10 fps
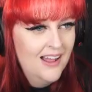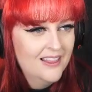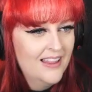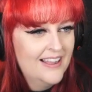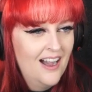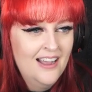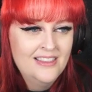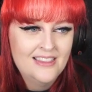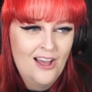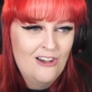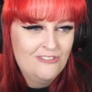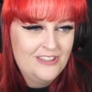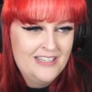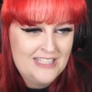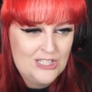Like I love
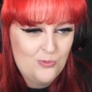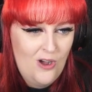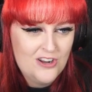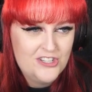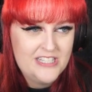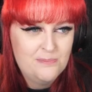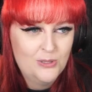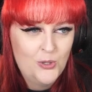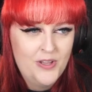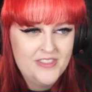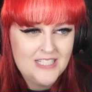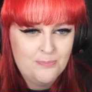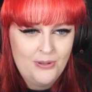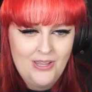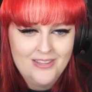this swatch, this blue and this
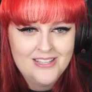pink.